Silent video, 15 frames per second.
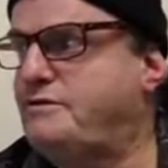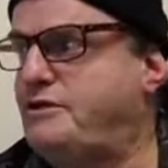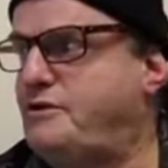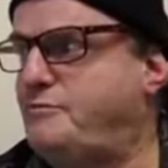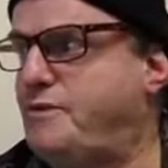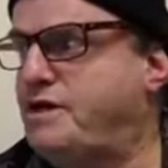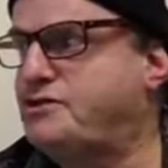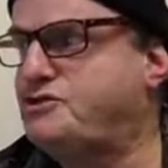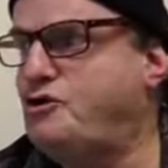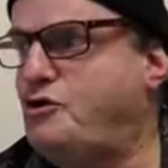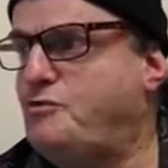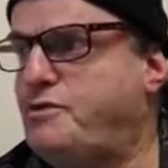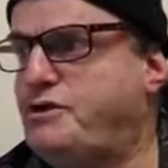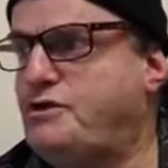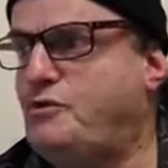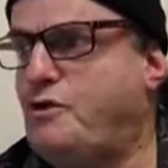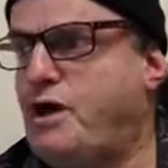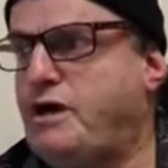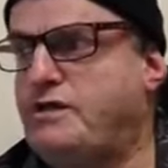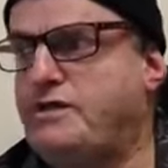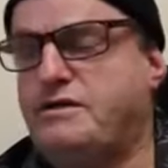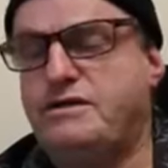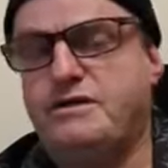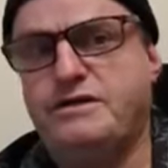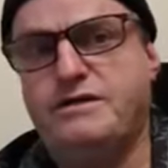you must not be the one